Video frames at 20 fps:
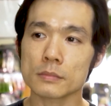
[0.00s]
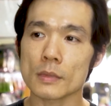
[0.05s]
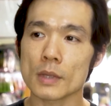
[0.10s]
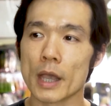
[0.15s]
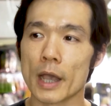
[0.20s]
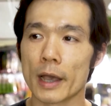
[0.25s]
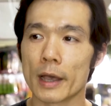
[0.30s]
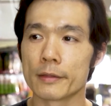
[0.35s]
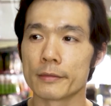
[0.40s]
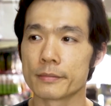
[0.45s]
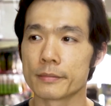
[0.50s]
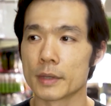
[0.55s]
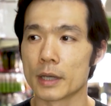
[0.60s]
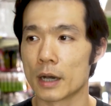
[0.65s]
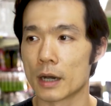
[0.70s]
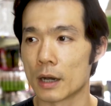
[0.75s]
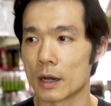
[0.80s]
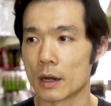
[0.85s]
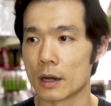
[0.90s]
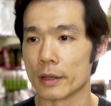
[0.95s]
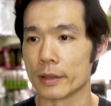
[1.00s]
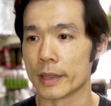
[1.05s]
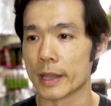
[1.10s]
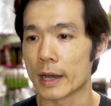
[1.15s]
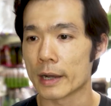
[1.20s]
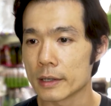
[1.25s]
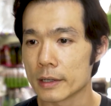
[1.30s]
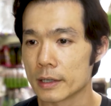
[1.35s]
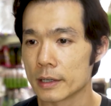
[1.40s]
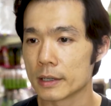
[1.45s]
And
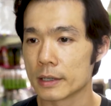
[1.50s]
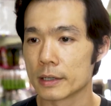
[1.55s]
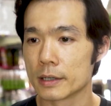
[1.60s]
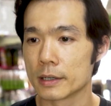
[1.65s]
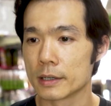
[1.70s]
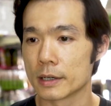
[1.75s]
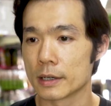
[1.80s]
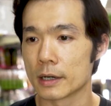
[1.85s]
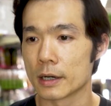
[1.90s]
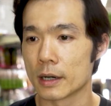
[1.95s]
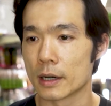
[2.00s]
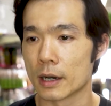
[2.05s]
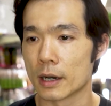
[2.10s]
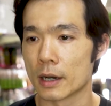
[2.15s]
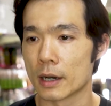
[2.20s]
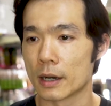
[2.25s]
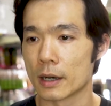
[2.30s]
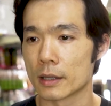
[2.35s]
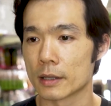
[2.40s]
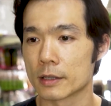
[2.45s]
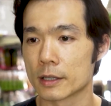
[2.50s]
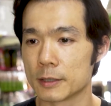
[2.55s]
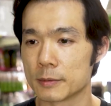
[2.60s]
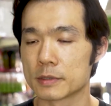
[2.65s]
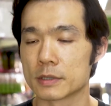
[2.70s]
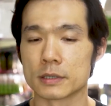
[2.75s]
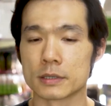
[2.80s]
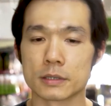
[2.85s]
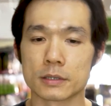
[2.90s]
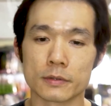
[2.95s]
another tip
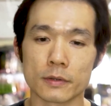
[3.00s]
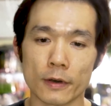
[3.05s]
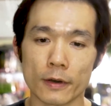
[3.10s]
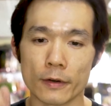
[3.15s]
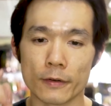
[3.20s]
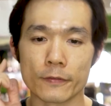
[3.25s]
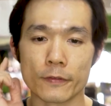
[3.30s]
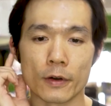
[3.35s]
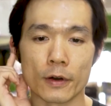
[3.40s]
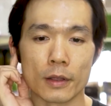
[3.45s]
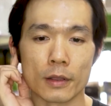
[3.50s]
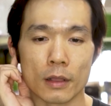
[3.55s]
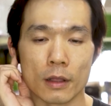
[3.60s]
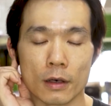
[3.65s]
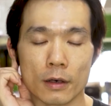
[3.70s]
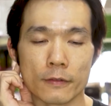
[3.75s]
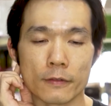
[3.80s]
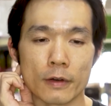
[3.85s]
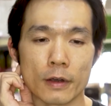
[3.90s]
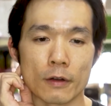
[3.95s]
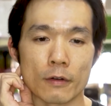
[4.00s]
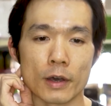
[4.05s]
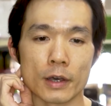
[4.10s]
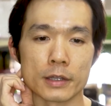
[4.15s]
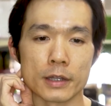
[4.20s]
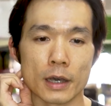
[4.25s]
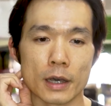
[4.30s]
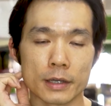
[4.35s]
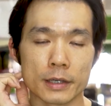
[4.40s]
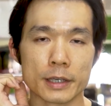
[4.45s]
for a lot of
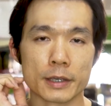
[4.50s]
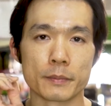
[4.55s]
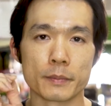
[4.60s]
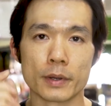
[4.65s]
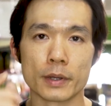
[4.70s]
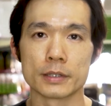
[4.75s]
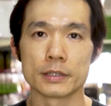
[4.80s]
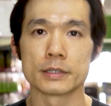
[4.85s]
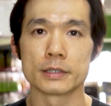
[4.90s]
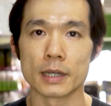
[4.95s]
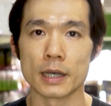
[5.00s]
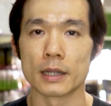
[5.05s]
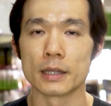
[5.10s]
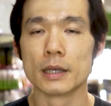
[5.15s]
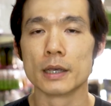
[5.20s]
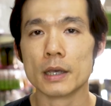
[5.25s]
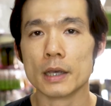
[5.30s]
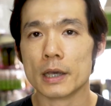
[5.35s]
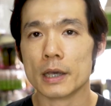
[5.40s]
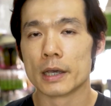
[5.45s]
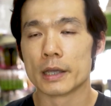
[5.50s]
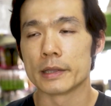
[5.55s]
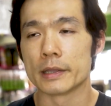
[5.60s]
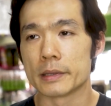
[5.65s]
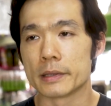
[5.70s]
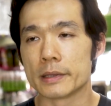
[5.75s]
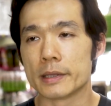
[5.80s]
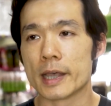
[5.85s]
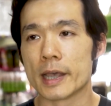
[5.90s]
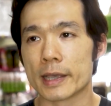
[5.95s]
Arowana keepers is that
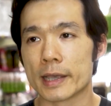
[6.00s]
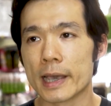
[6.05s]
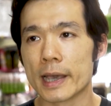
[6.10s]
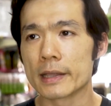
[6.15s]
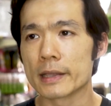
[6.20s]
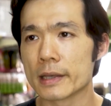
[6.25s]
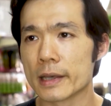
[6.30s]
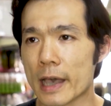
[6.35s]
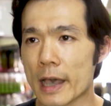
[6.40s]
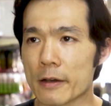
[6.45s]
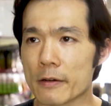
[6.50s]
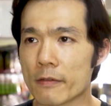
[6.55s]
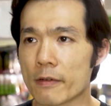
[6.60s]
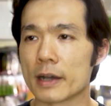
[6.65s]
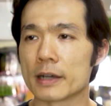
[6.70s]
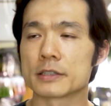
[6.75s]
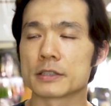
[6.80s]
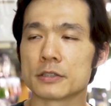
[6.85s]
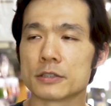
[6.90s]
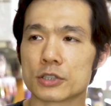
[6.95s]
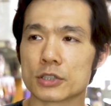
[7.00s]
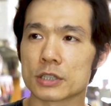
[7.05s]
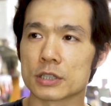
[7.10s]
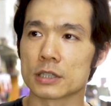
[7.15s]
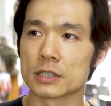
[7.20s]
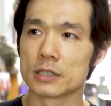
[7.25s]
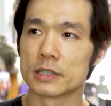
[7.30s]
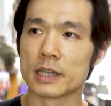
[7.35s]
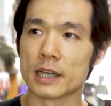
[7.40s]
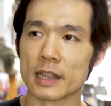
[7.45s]
they get advised to
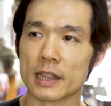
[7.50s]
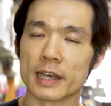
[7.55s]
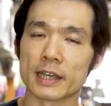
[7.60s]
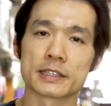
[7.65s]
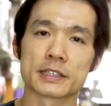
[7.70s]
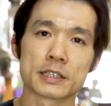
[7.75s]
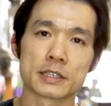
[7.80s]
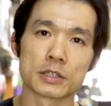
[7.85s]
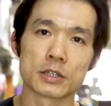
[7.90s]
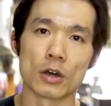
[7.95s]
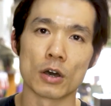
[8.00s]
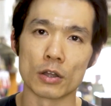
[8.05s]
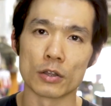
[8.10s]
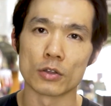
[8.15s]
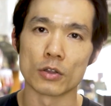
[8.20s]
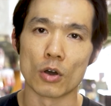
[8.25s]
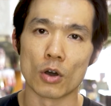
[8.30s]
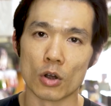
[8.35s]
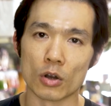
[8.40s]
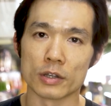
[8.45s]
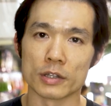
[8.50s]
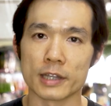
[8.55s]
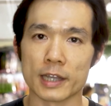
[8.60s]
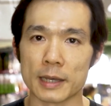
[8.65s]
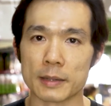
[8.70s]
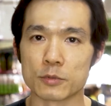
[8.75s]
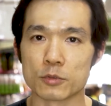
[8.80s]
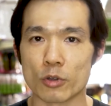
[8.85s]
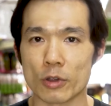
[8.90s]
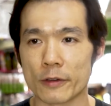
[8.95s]
turn their lights on all the
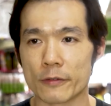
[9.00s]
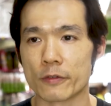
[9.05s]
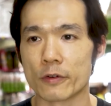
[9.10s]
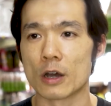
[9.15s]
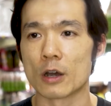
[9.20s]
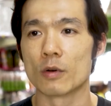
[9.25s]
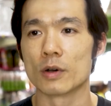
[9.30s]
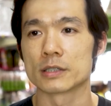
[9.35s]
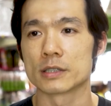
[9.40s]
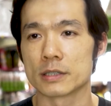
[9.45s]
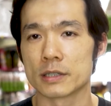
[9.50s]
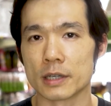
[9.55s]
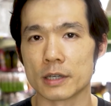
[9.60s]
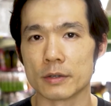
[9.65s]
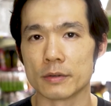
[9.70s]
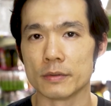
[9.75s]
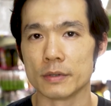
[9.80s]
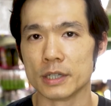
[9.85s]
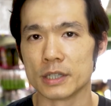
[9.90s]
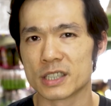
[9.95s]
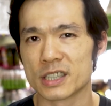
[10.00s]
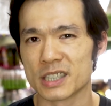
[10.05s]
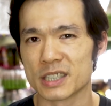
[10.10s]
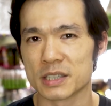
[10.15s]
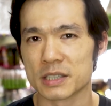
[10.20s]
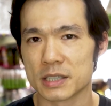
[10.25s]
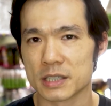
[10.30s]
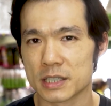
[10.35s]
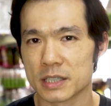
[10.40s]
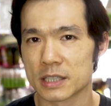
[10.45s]
time, 24 hours a day, which is
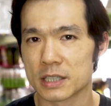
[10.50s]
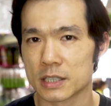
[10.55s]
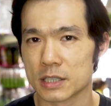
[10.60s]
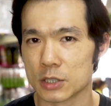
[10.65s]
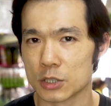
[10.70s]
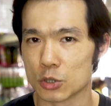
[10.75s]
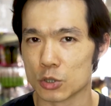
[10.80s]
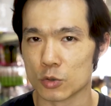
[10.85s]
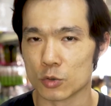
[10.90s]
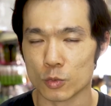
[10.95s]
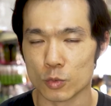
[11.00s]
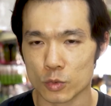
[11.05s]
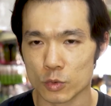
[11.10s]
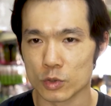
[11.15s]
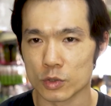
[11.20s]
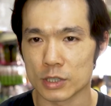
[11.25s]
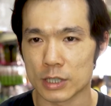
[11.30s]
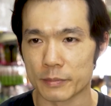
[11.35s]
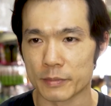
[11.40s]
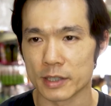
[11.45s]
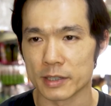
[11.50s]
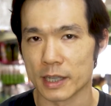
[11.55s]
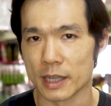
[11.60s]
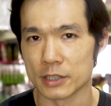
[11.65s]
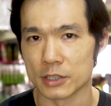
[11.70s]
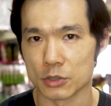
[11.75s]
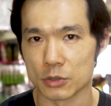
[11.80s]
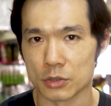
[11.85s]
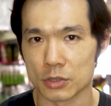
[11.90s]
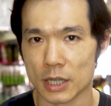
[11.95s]
something
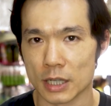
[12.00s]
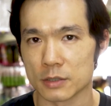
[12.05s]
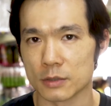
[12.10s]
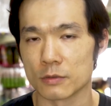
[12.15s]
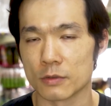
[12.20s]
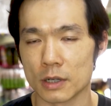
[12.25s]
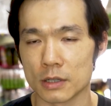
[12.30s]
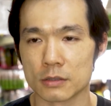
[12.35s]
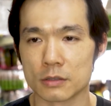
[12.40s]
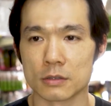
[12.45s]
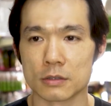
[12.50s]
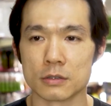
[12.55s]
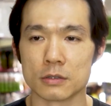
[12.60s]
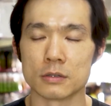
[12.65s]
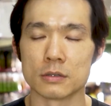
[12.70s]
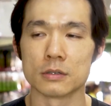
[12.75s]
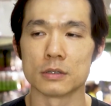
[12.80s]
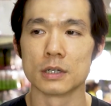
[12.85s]
that you doesn't want to do